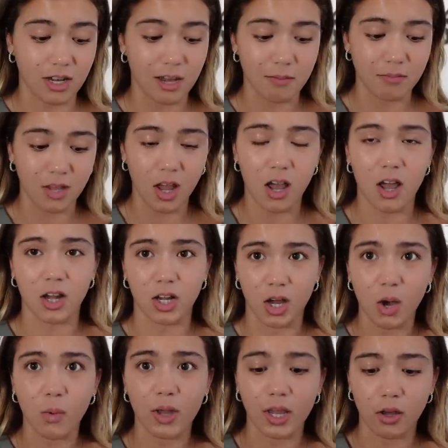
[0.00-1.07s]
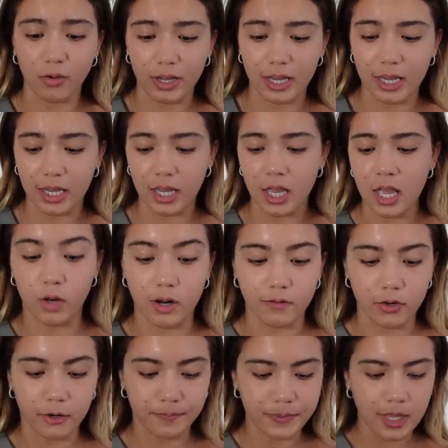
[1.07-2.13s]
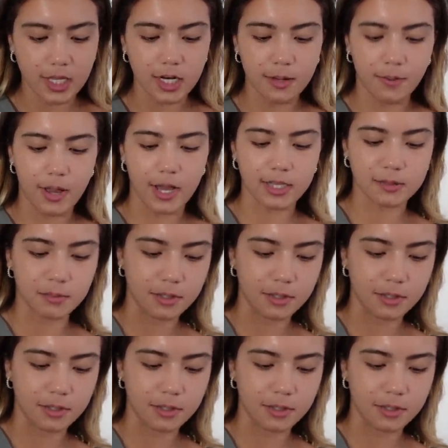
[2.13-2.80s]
I'm not going, okay? Whatever. And then he passed